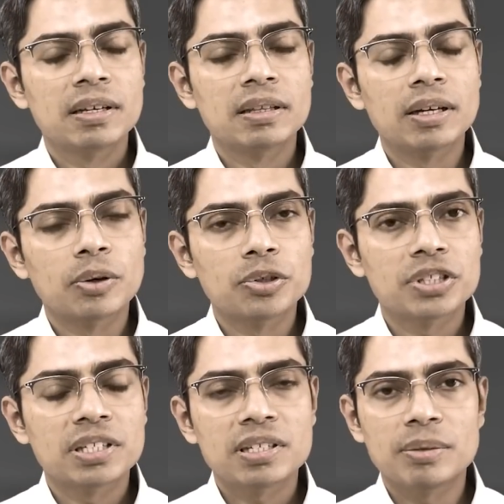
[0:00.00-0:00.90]
the
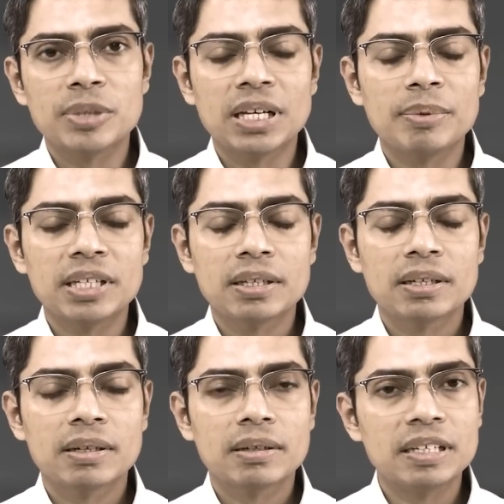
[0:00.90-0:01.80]
questions are becoming
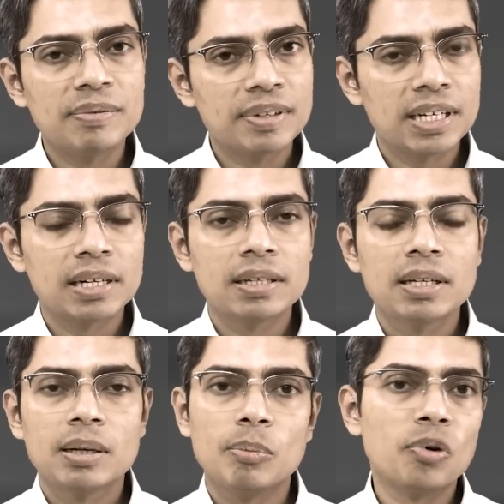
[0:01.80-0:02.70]
difficult
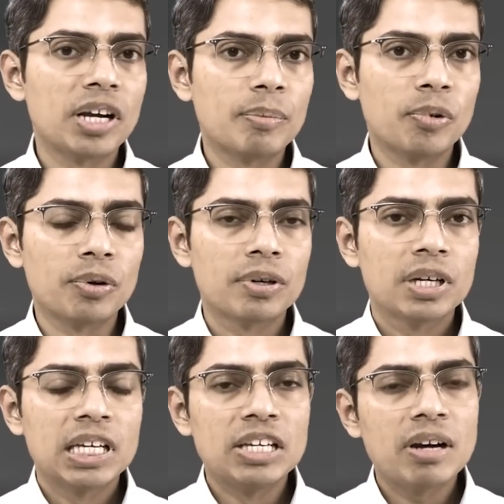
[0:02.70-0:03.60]
more and more.
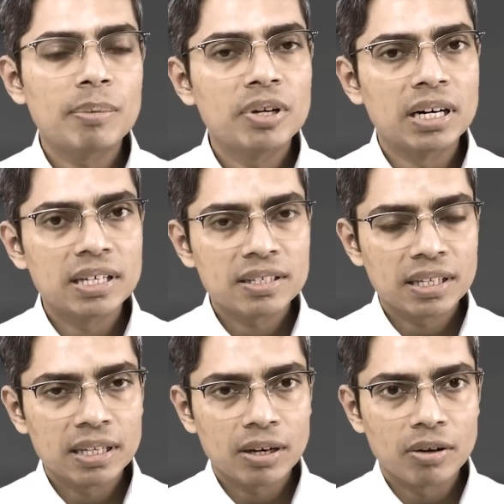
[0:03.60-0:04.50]
You have to understand
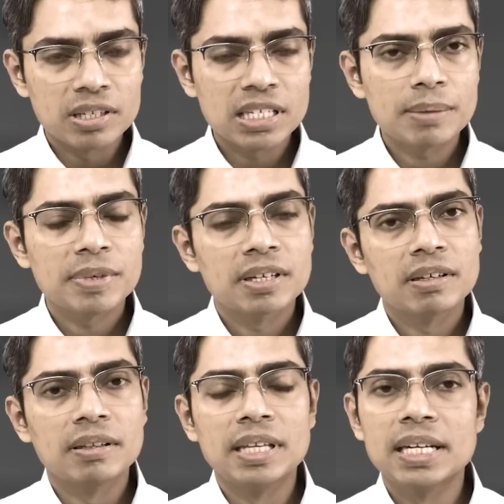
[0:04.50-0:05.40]
the concept,
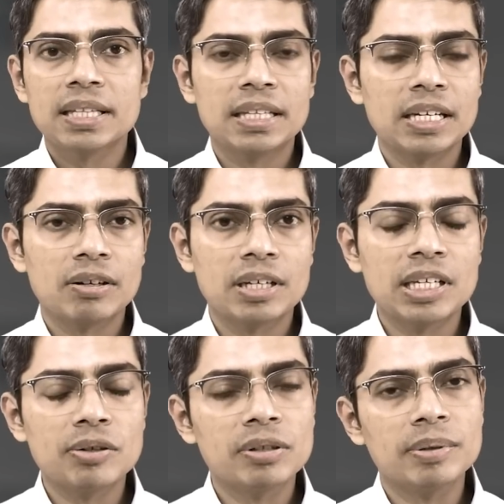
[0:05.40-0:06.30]
then and then only
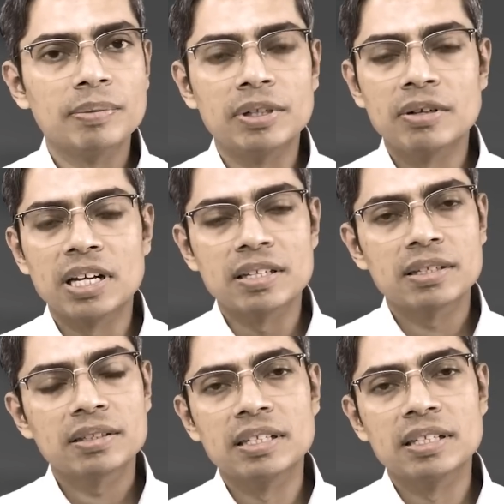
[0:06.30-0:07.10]
you will be able to answer the